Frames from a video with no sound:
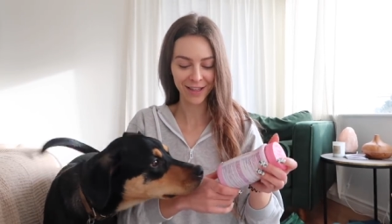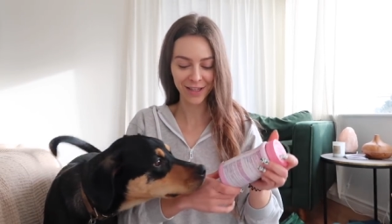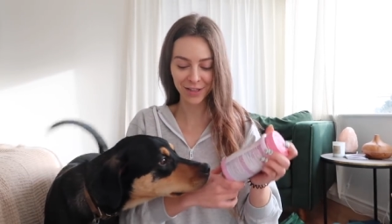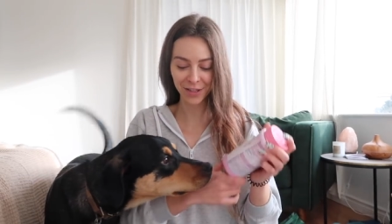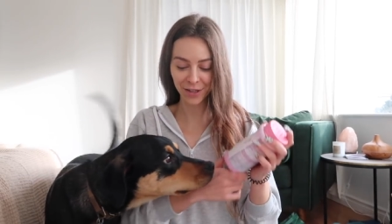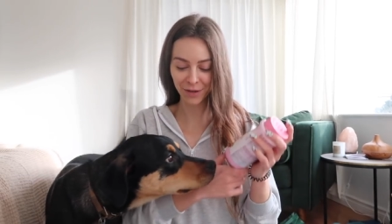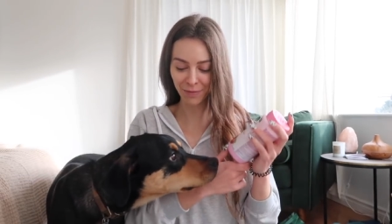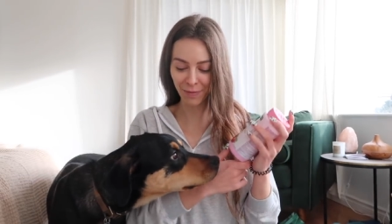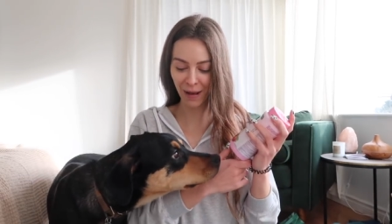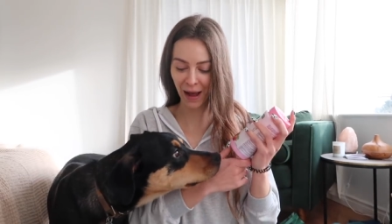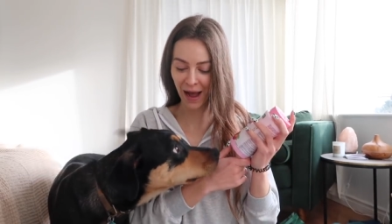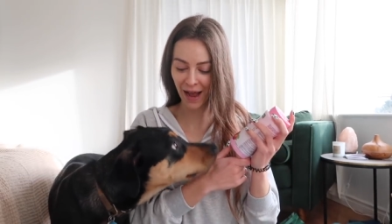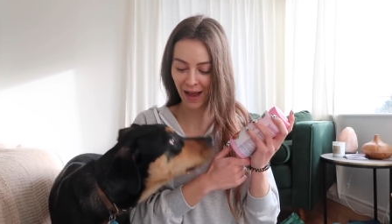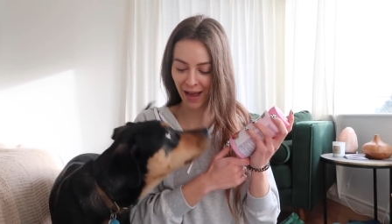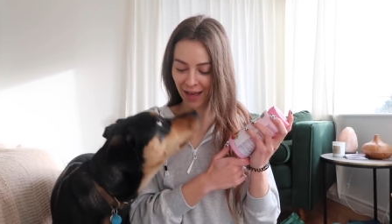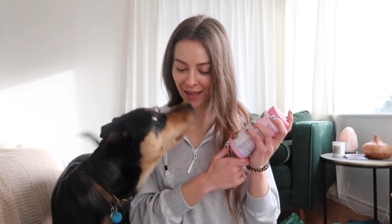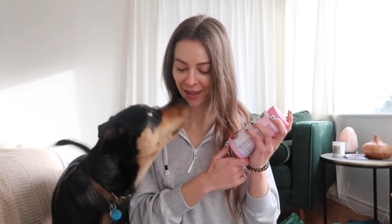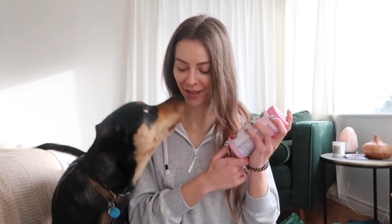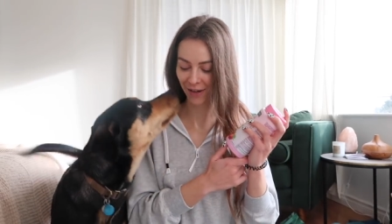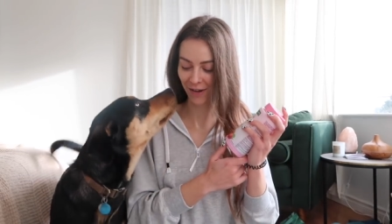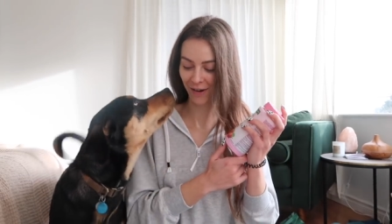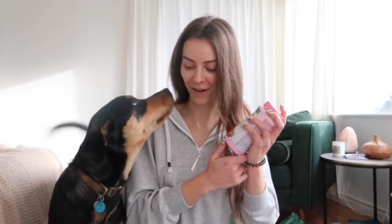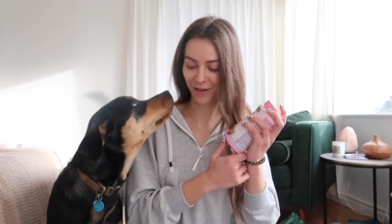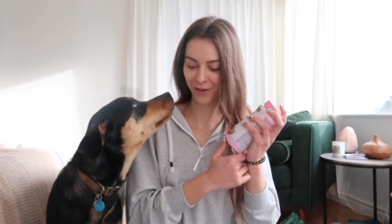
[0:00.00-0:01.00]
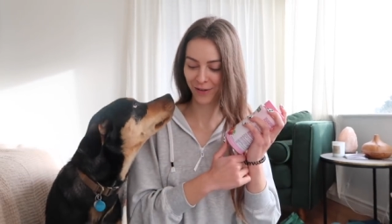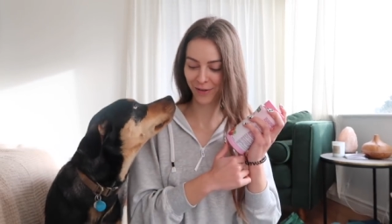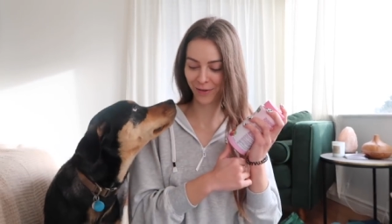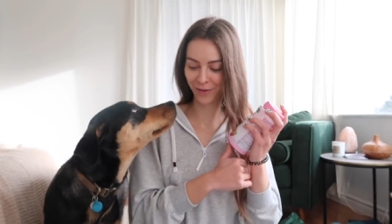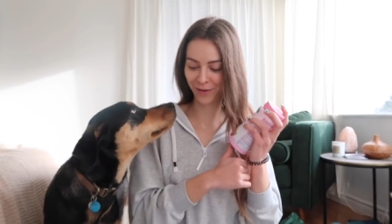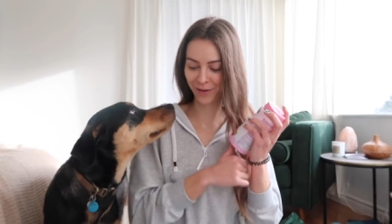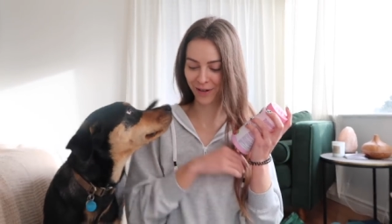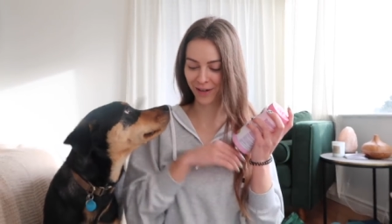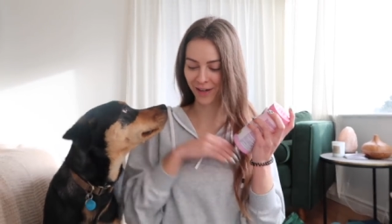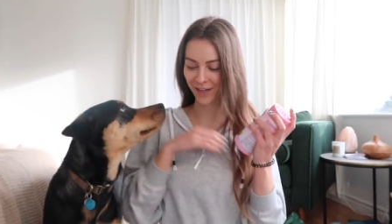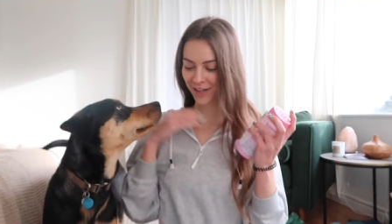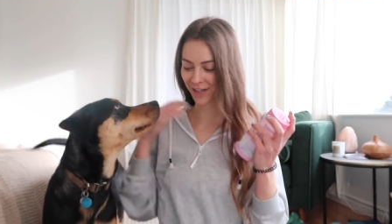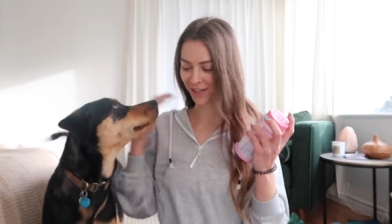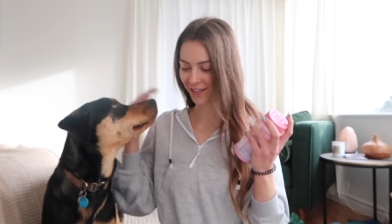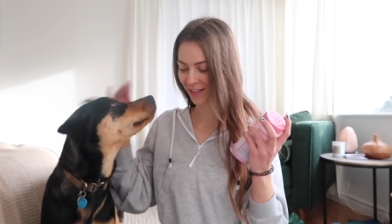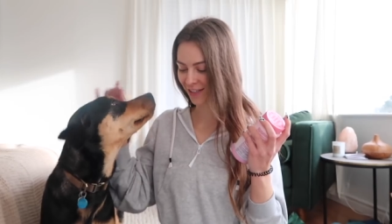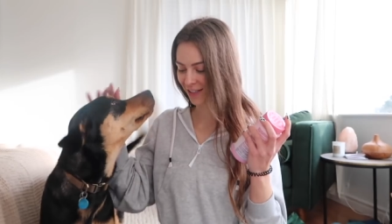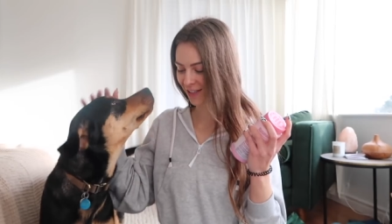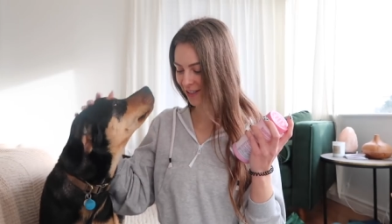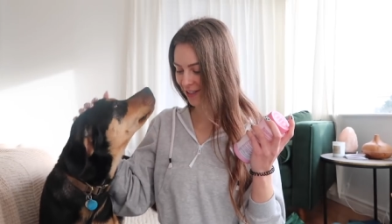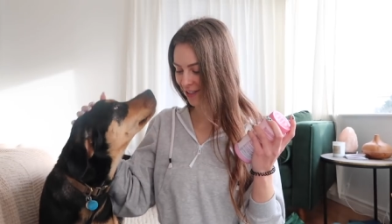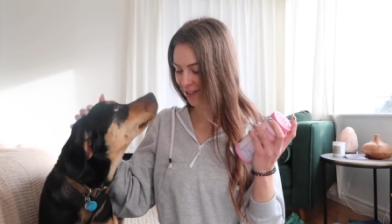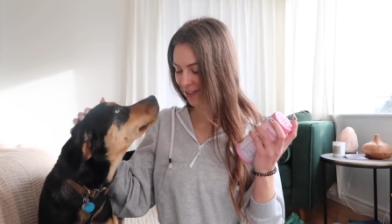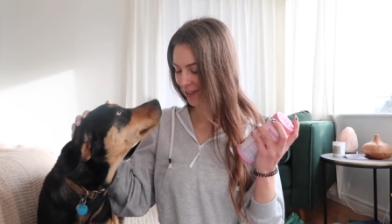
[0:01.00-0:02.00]
These are mine, they're not
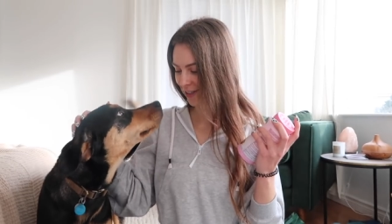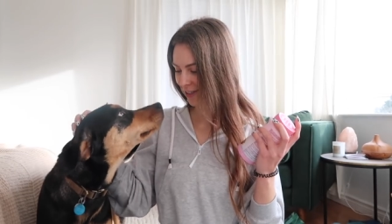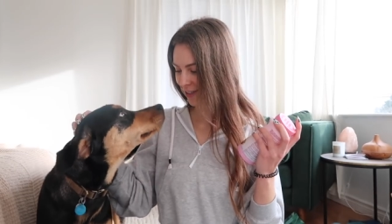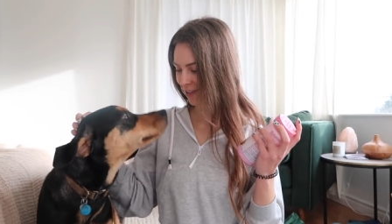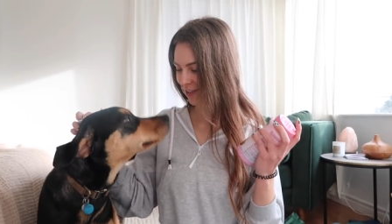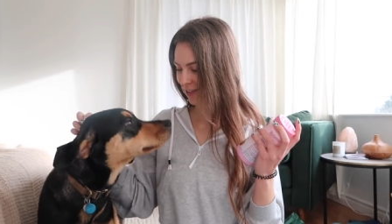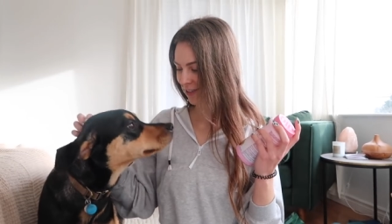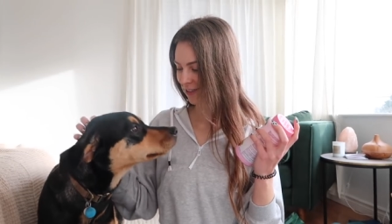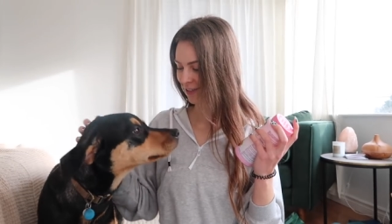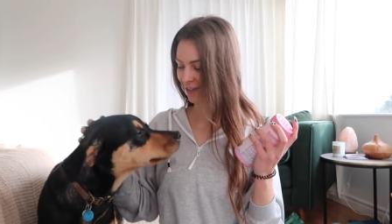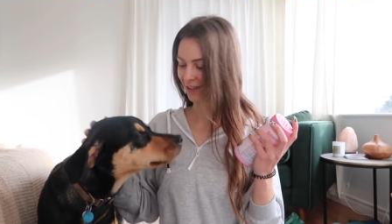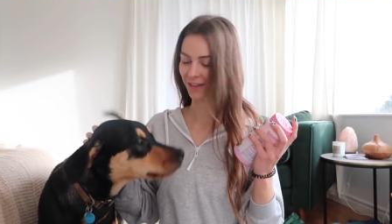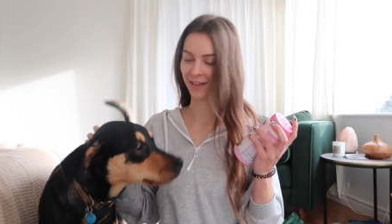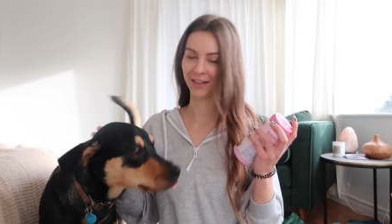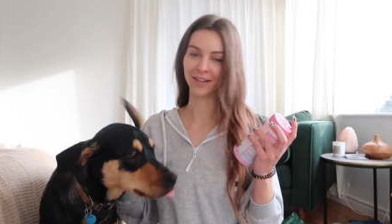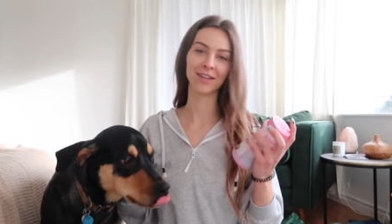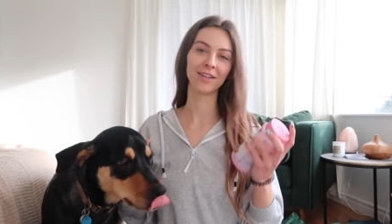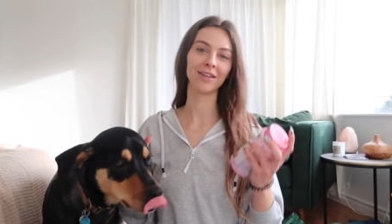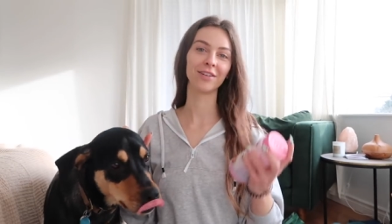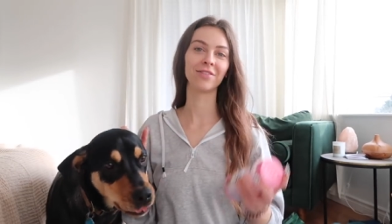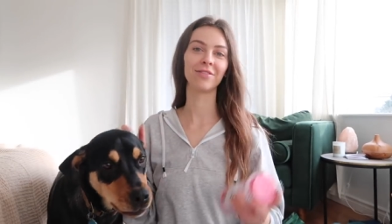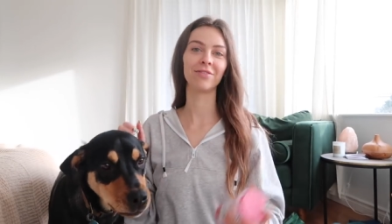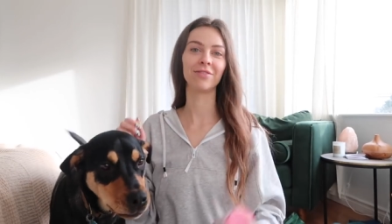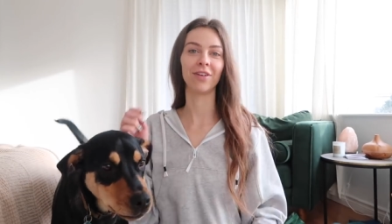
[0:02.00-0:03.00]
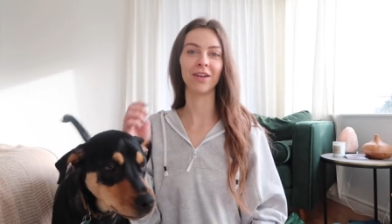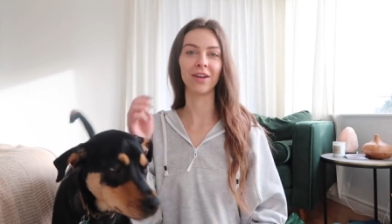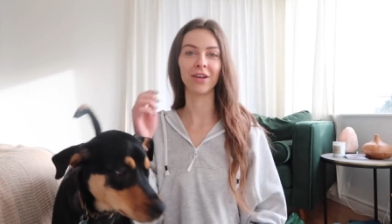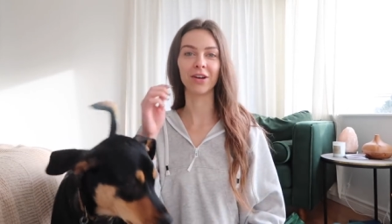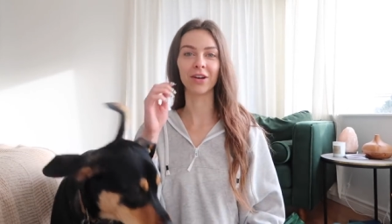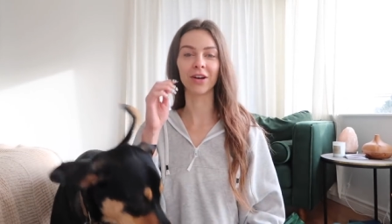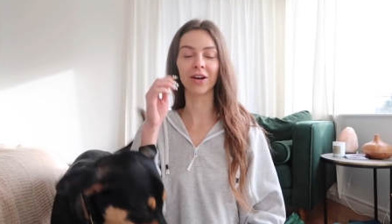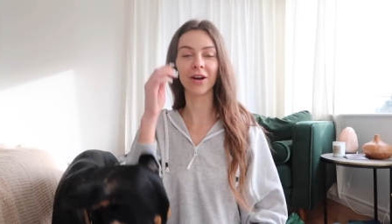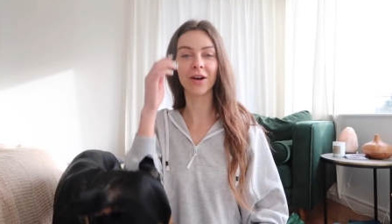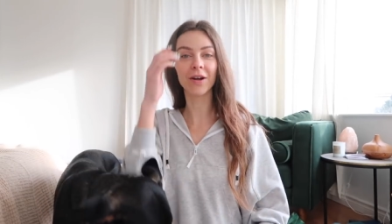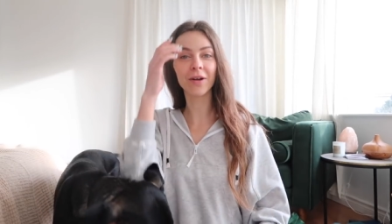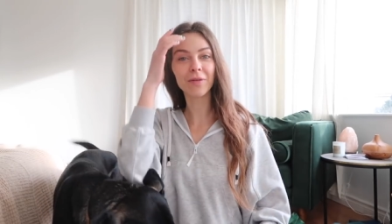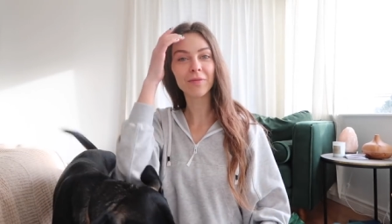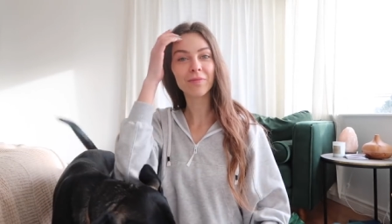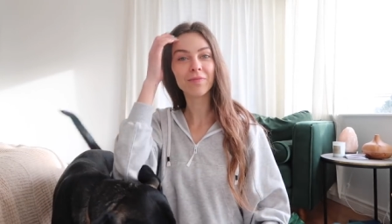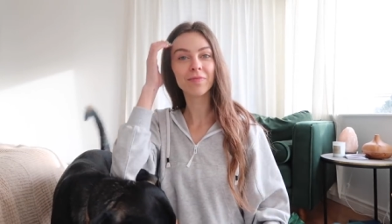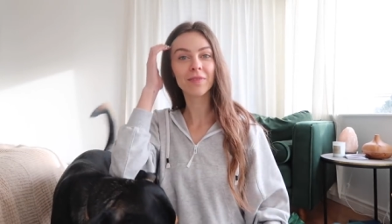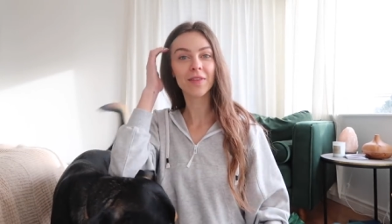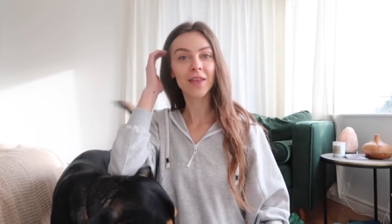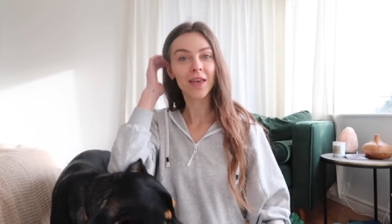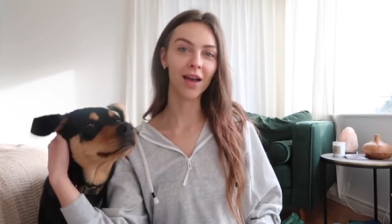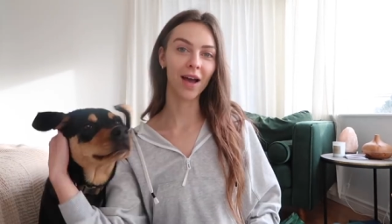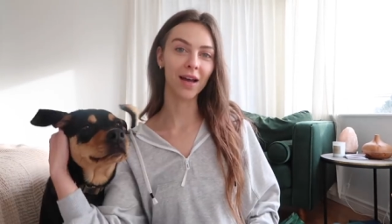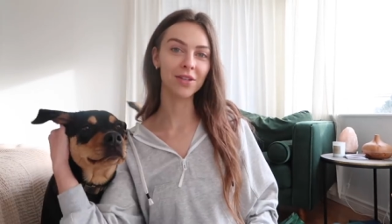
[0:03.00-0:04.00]
yours. Funny girl.
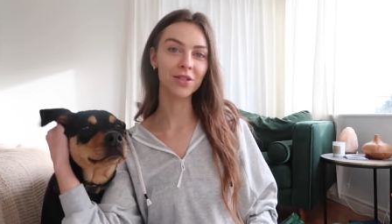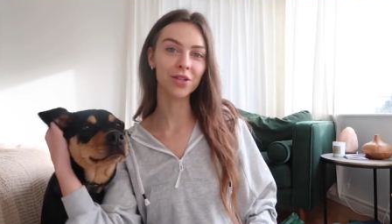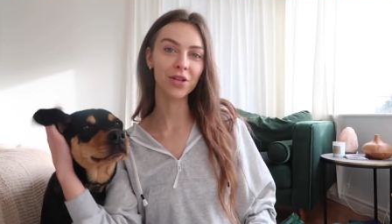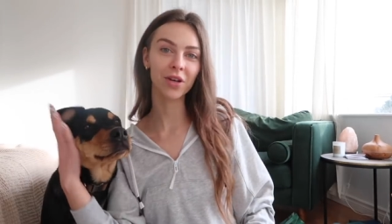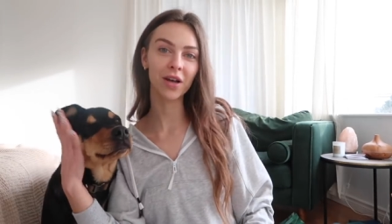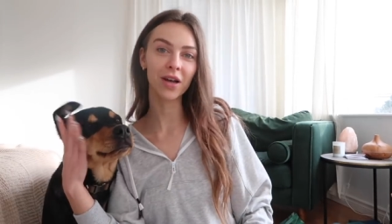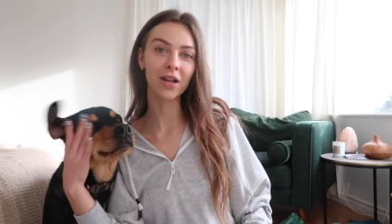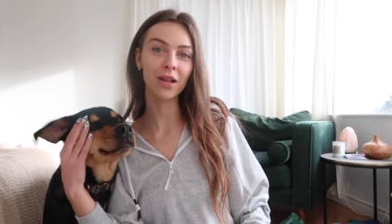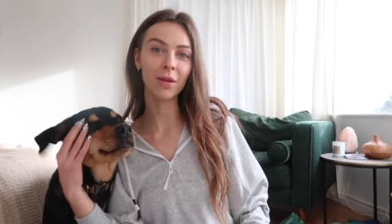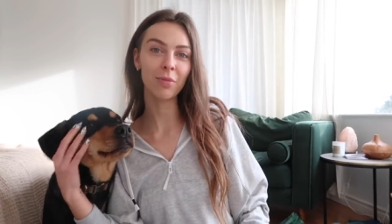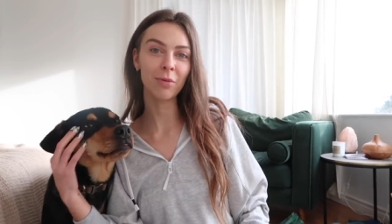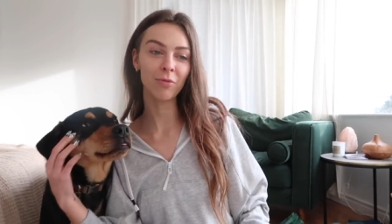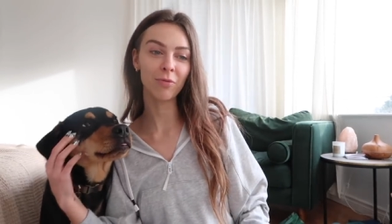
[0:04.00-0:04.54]
I took a clip